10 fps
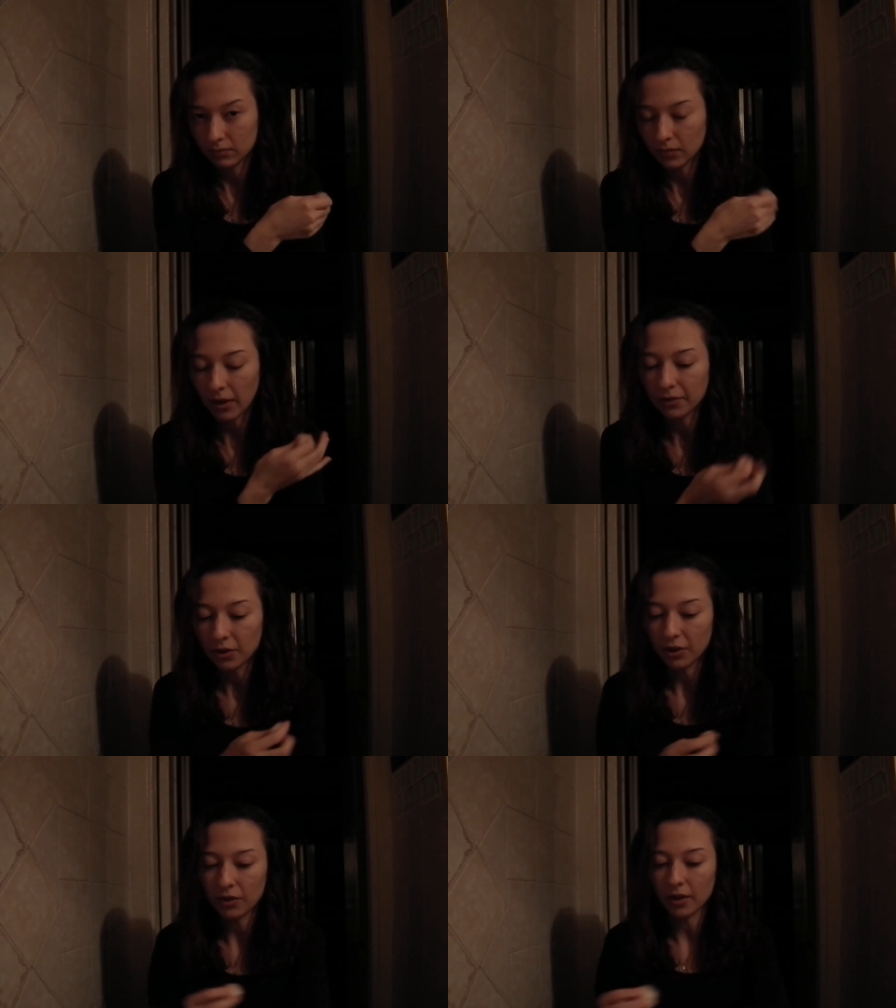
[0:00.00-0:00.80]
after
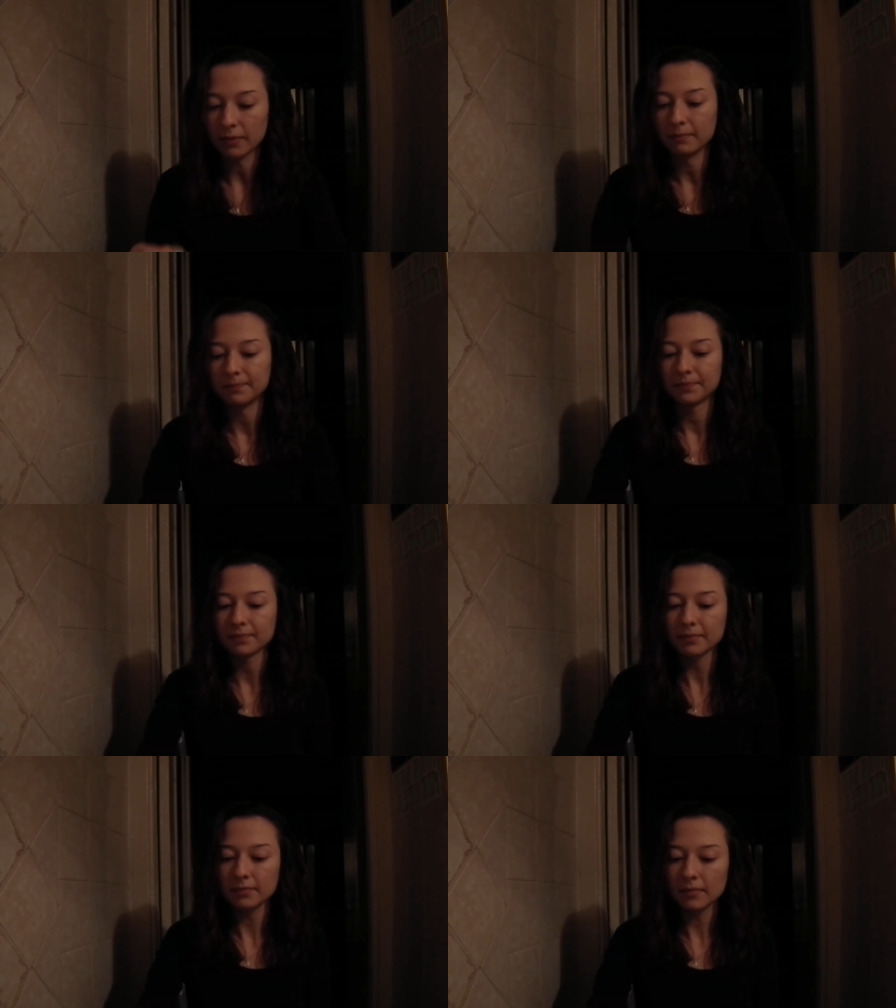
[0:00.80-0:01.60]
you're done
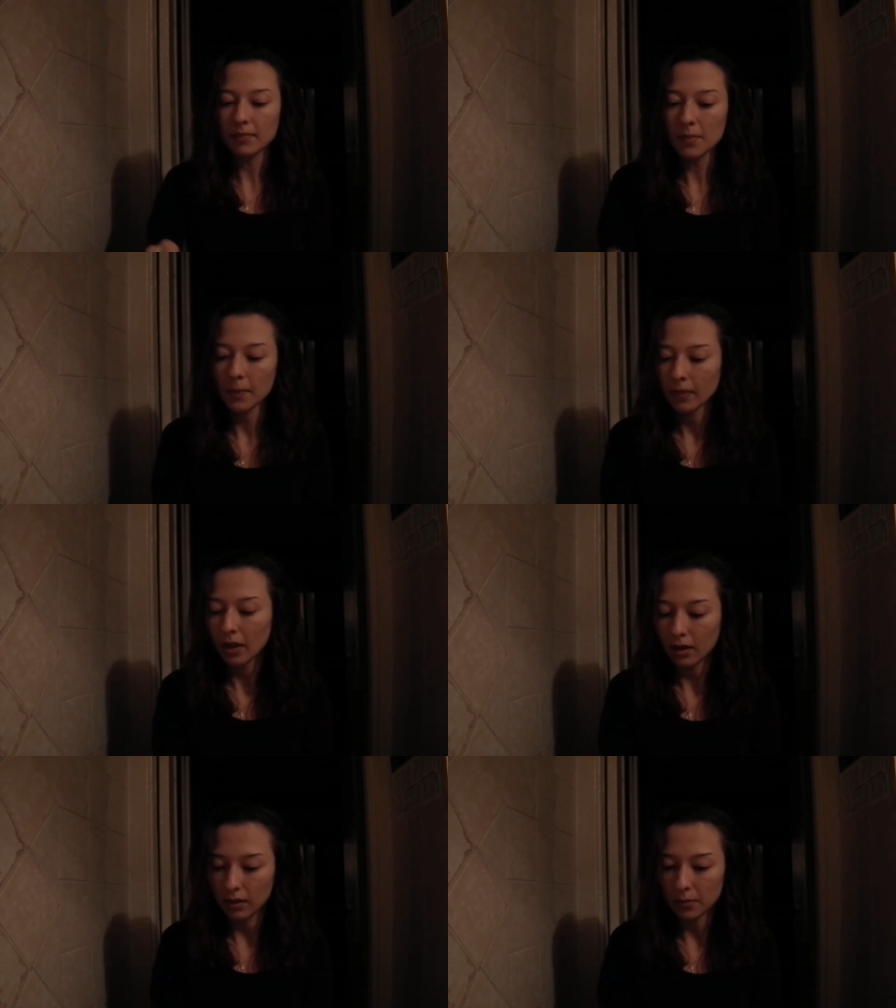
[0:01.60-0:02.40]

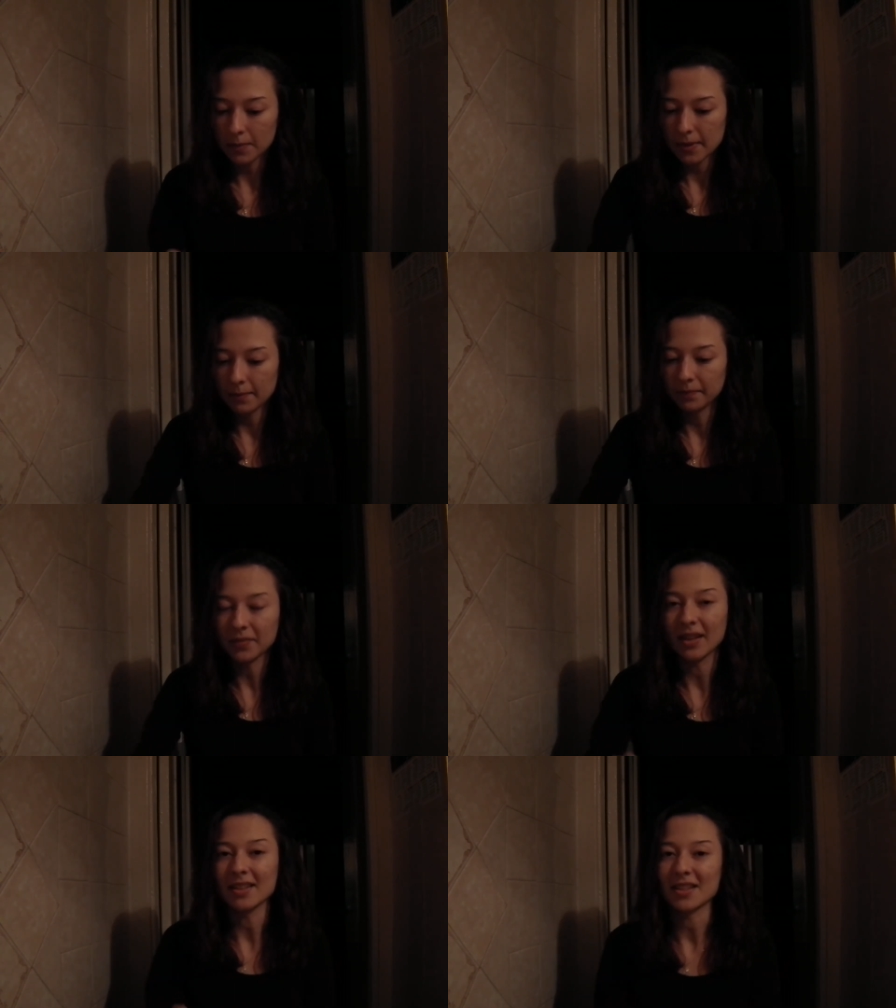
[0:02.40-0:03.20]
oops
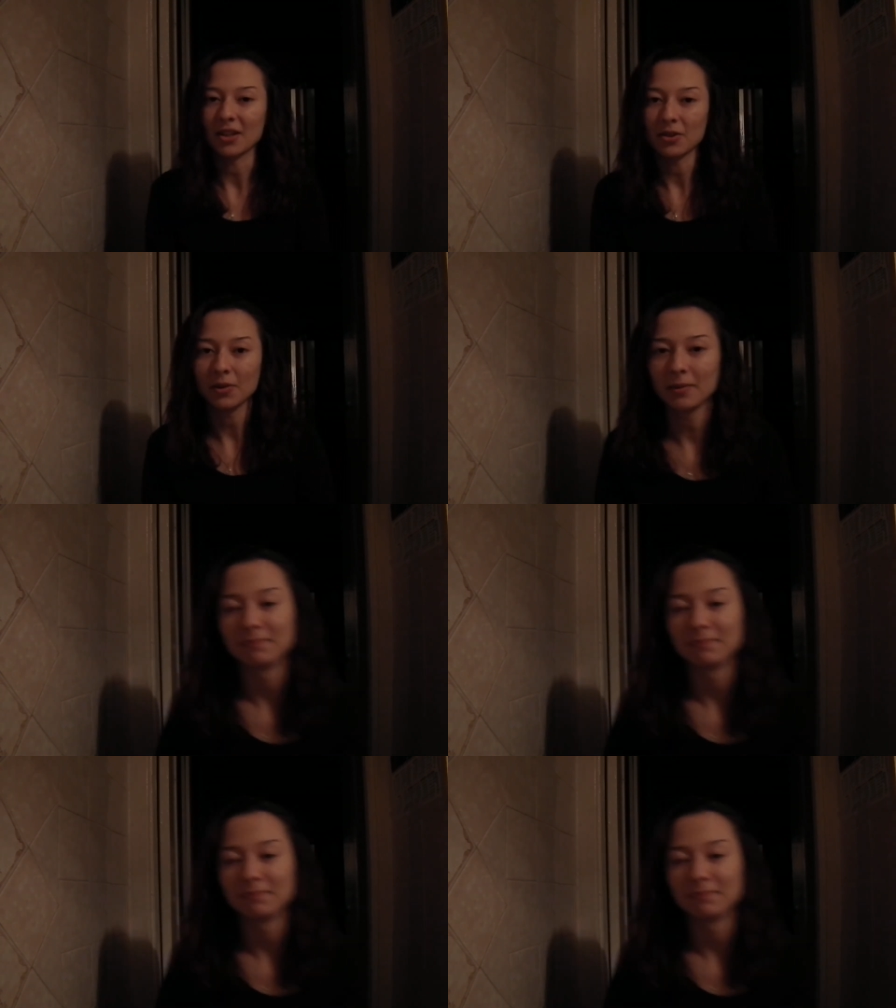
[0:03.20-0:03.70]
let's get to it